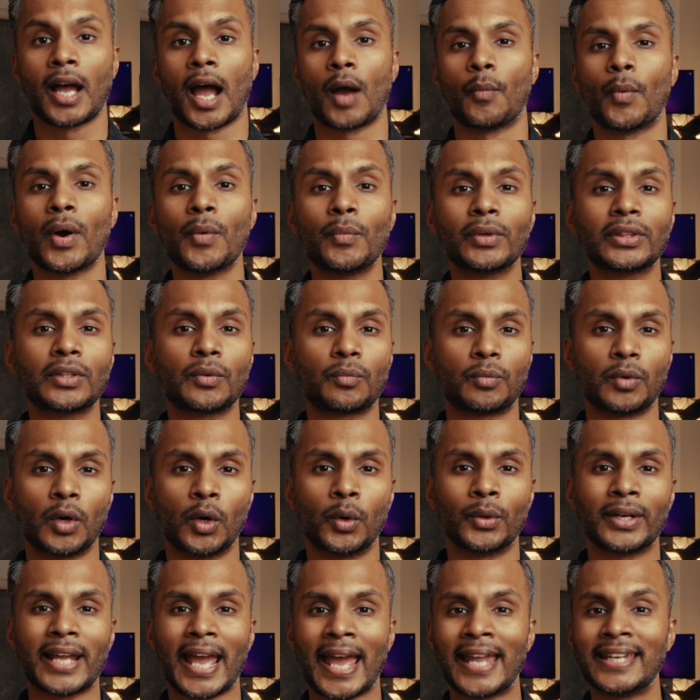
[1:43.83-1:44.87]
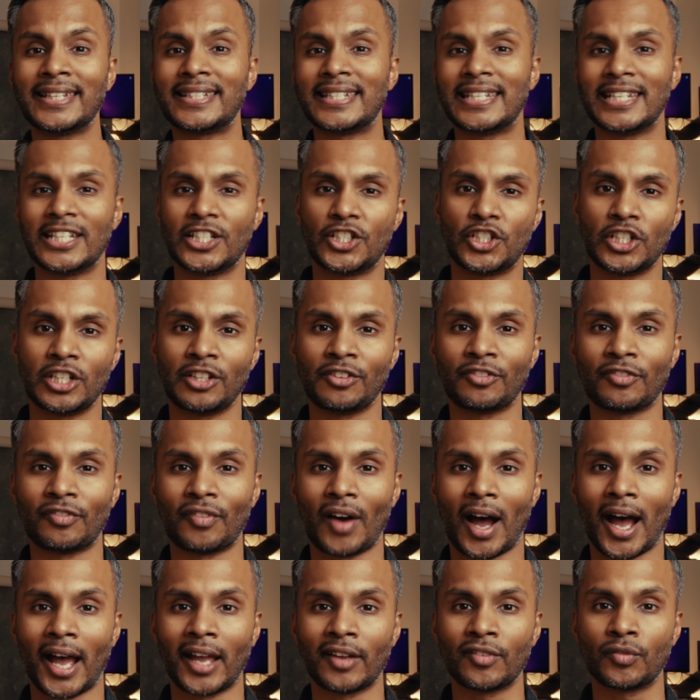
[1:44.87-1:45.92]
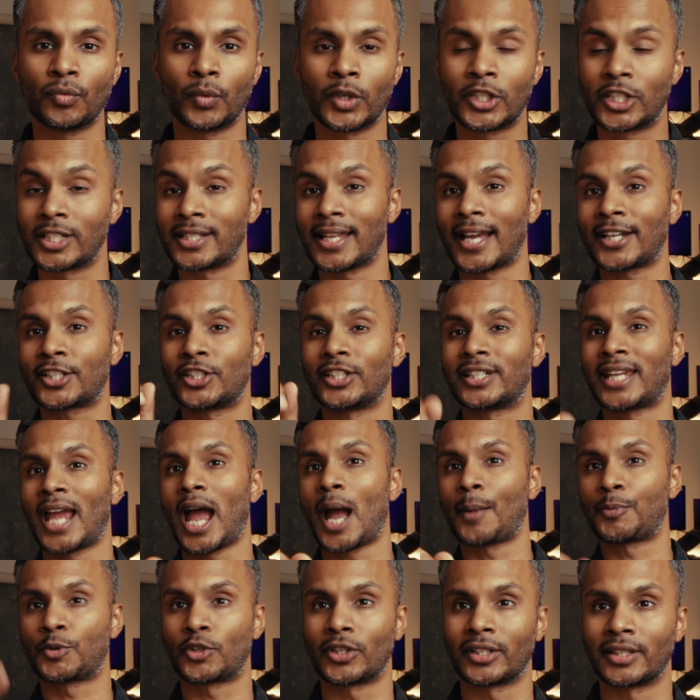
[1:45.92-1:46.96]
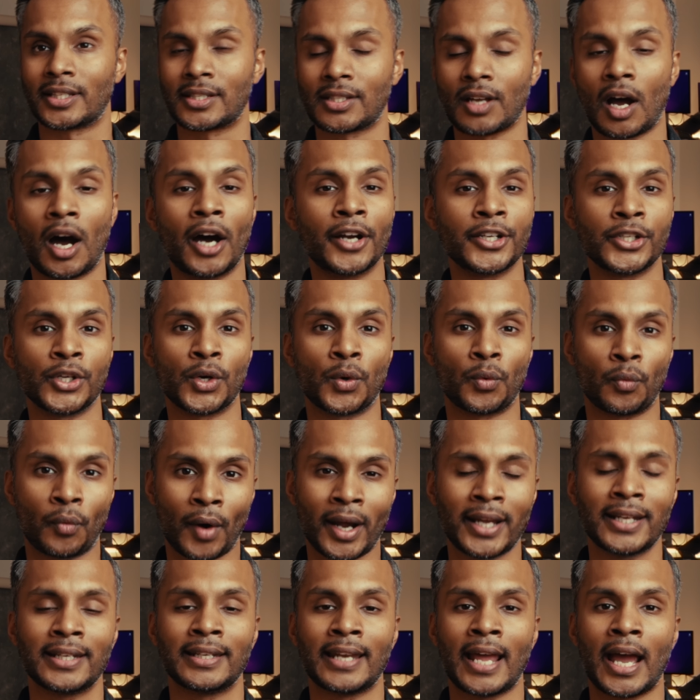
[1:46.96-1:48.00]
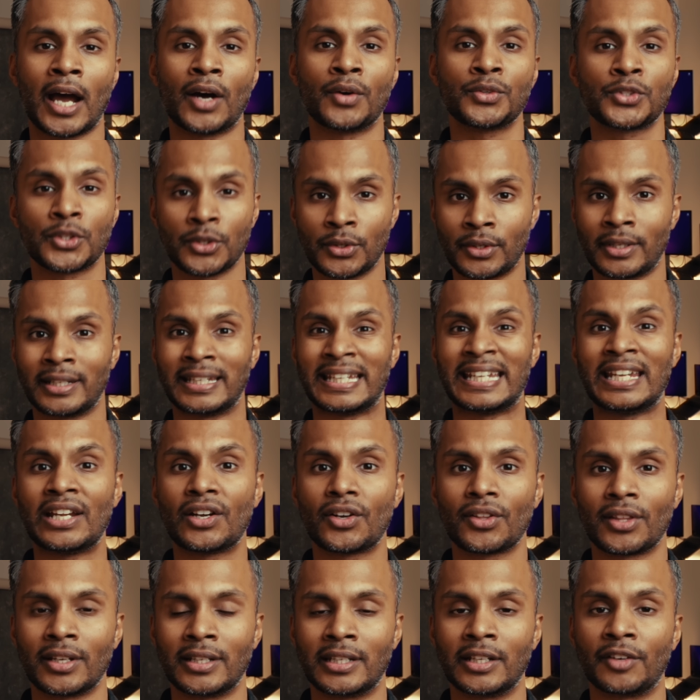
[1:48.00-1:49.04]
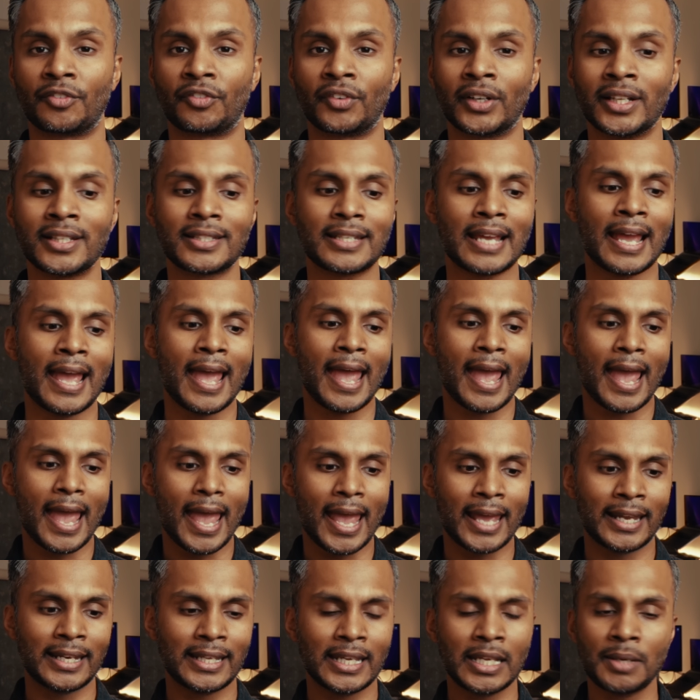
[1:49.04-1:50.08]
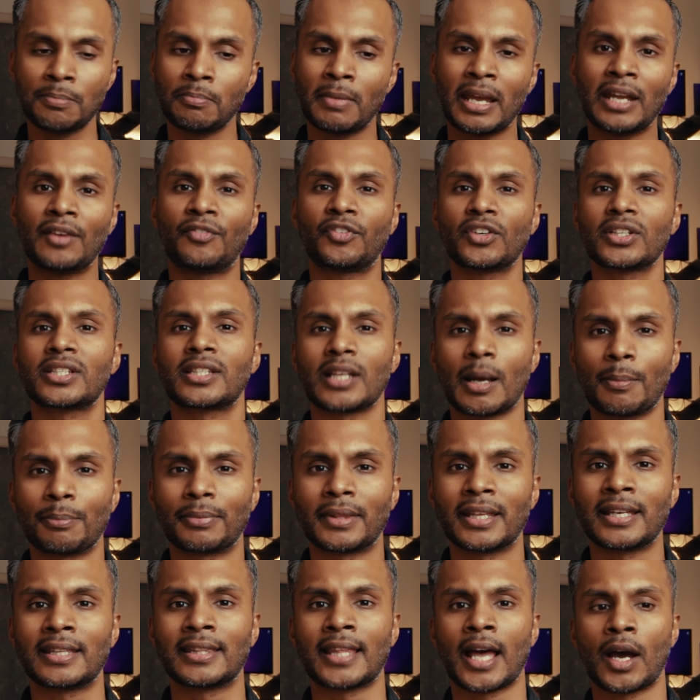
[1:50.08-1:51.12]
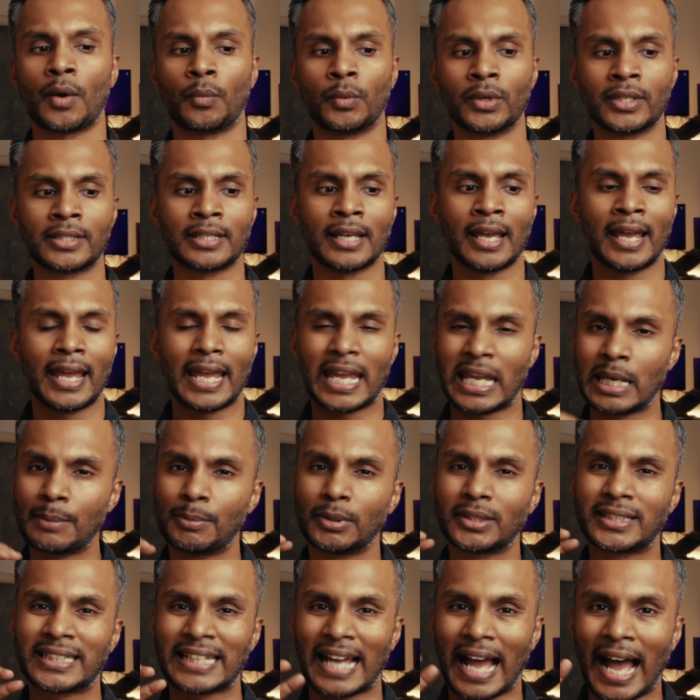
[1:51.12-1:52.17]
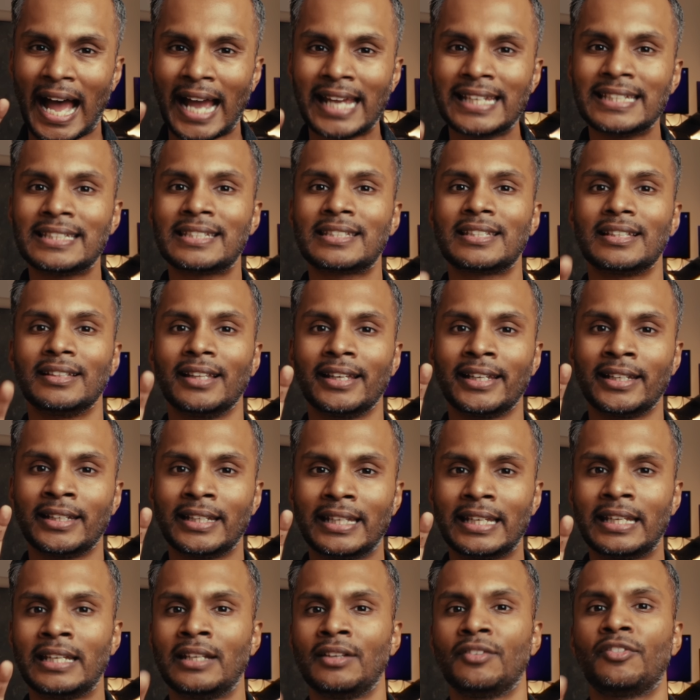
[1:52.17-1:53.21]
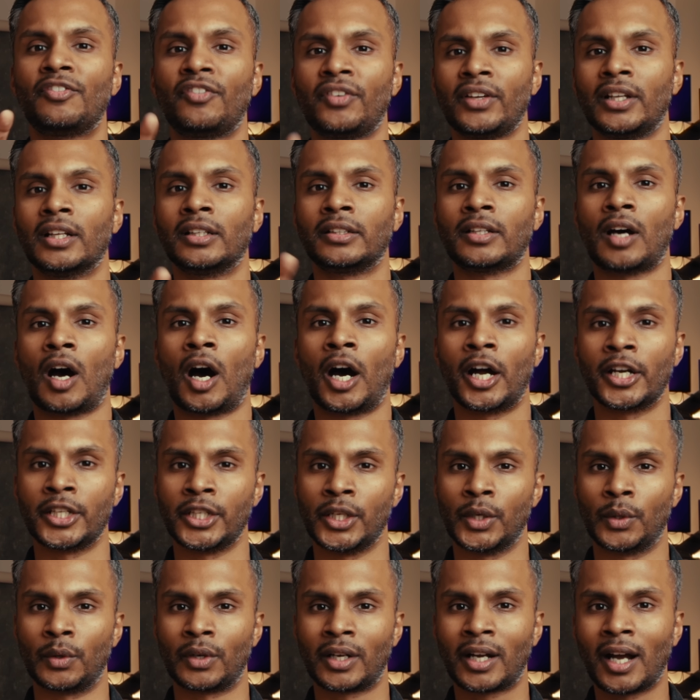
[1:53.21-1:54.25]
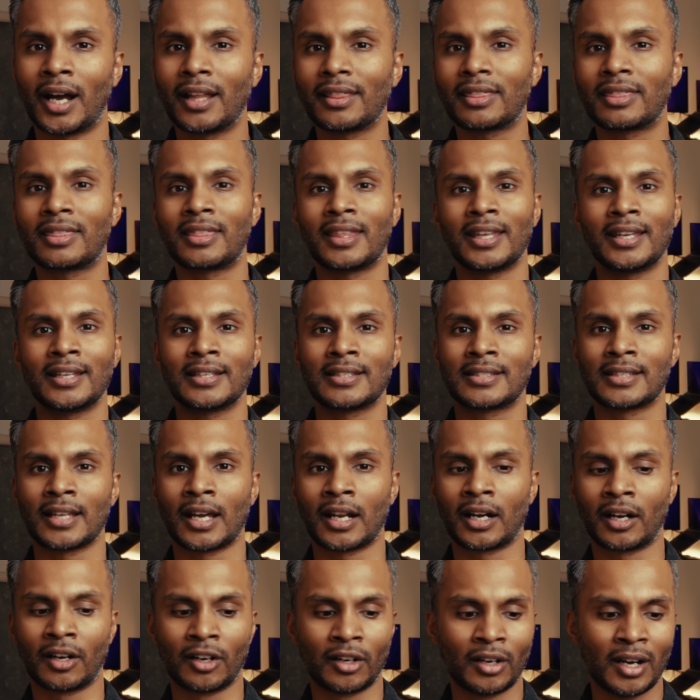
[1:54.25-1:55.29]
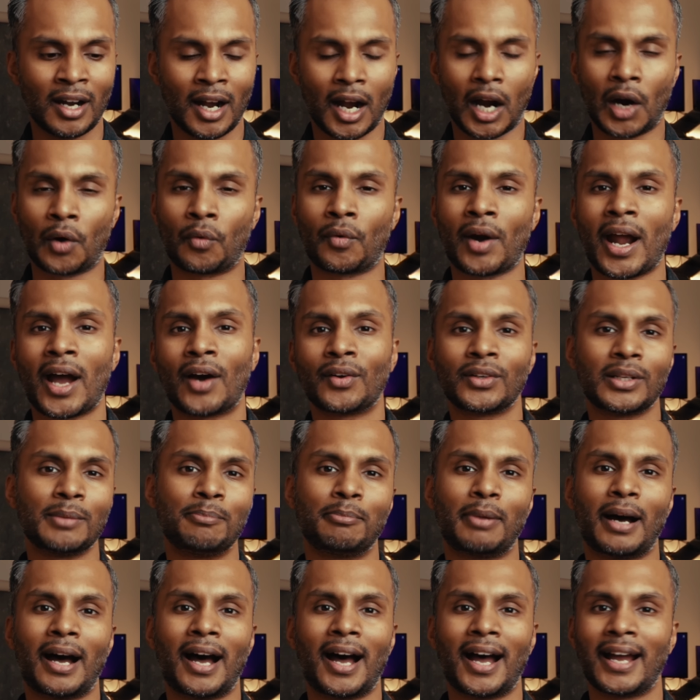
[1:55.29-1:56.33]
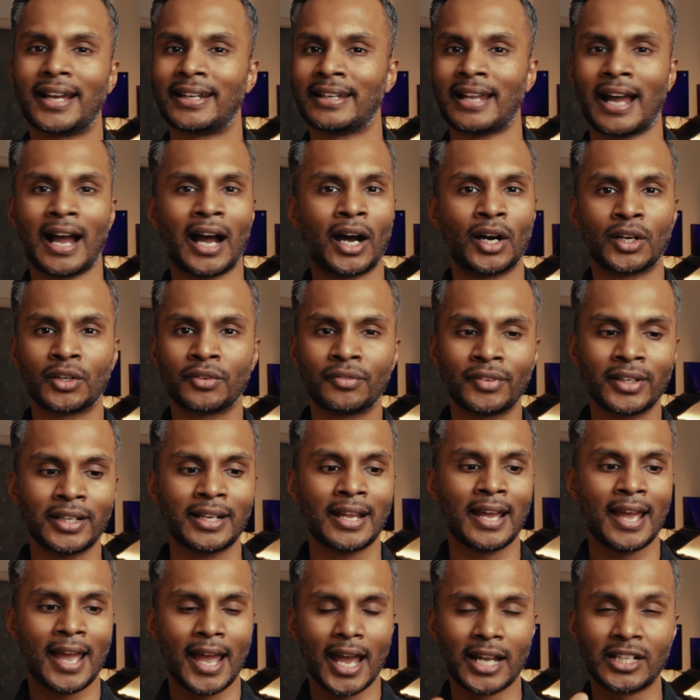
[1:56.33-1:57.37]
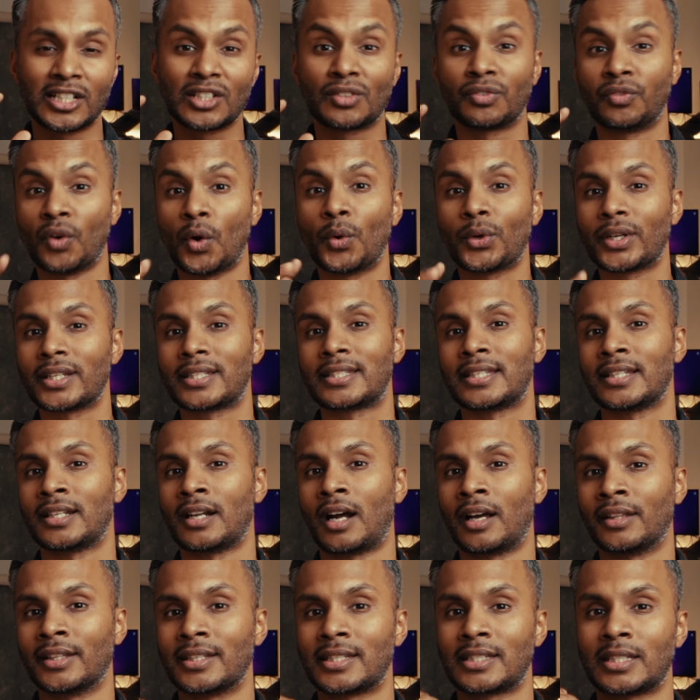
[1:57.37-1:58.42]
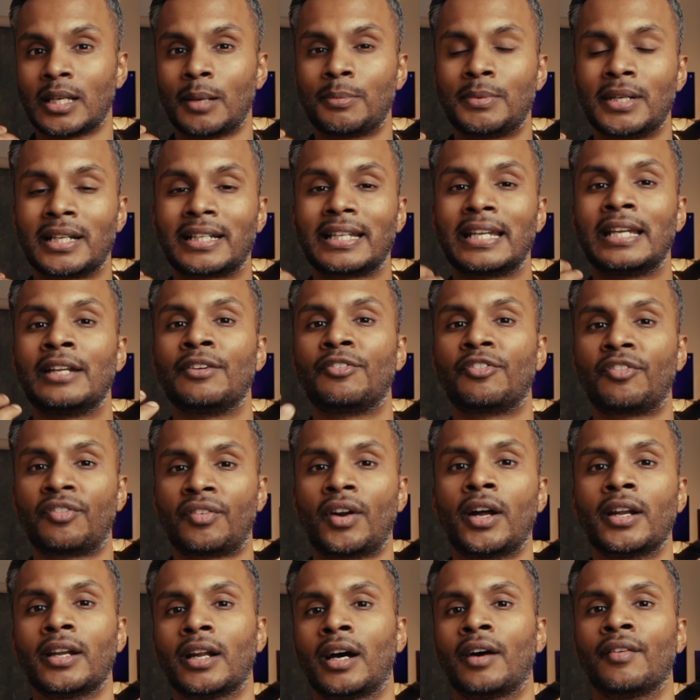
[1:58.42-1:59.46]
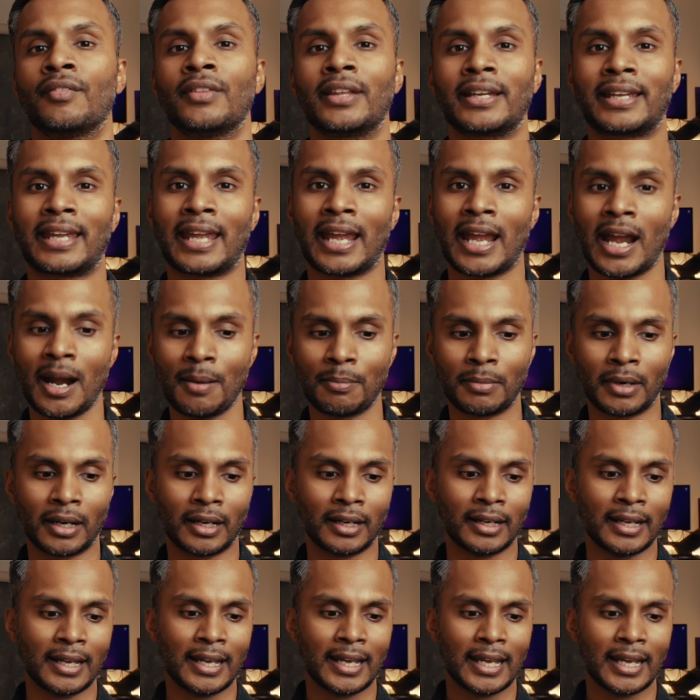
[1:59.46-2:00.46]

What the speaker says: I went with the Rode NTG5, which is actually capturing this audio right now so you can hear the difference, and it made for something that was able to isolate in-field audio, cut things that are around and behind out of it, and just focus in on the subject in front of the camera.